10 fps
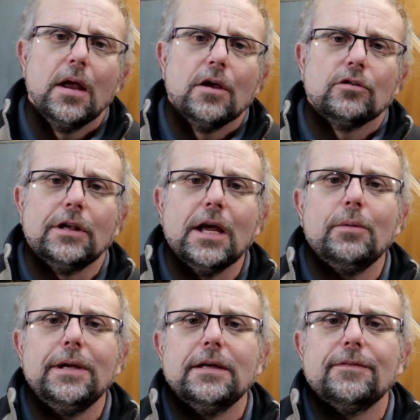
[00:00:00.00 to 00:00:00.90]
So now
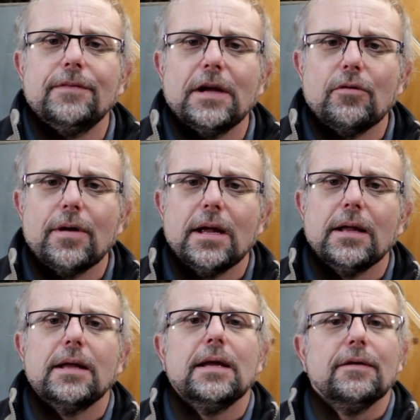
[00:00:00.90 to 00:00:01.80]
we need to figure out
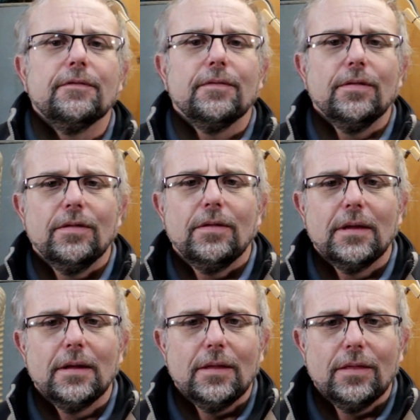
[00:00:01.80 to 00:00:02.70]
if
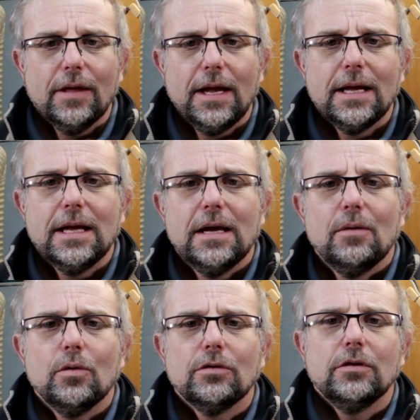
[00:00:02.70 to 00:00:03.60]
that gear
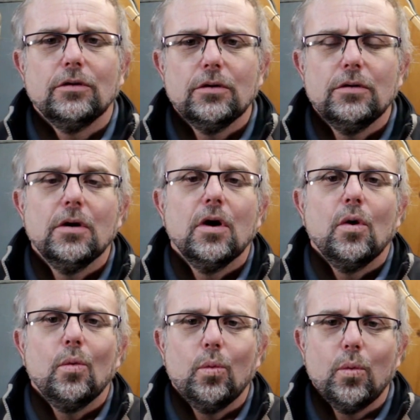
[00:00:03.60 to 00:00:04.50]
was to do
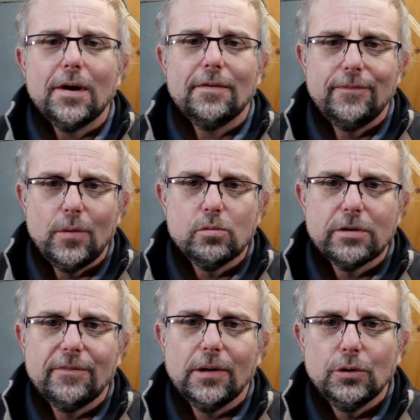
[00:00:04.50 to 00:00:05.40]
one full
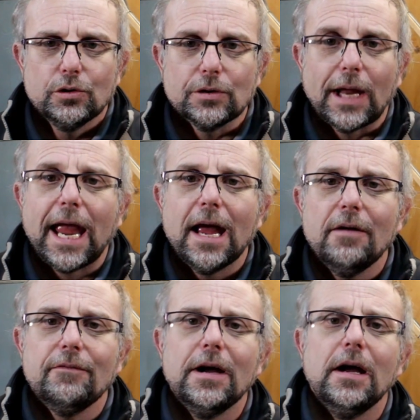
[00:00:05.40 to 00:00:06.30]
revolution,
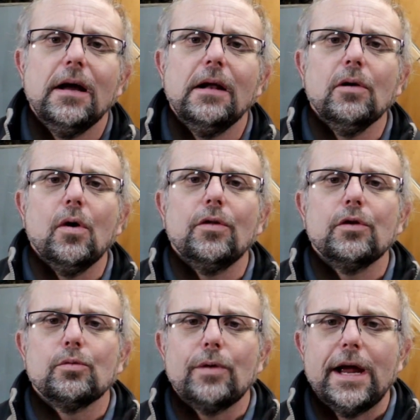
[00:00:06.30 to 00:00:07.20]
how far along
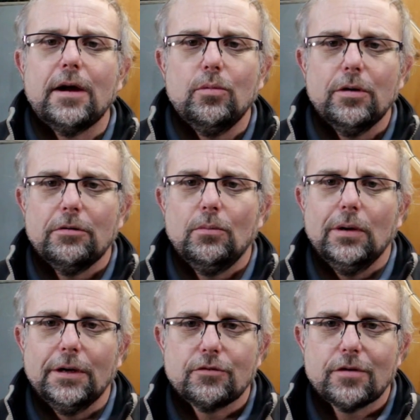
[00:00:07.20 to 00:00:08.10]
the rack
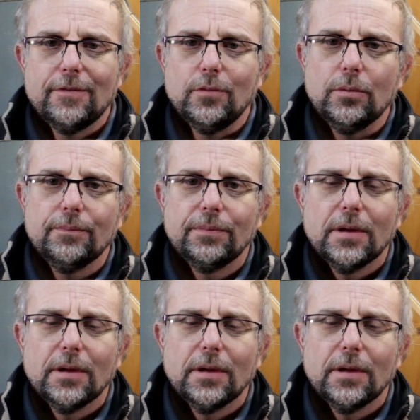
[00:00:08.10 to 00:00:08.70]
will it travel?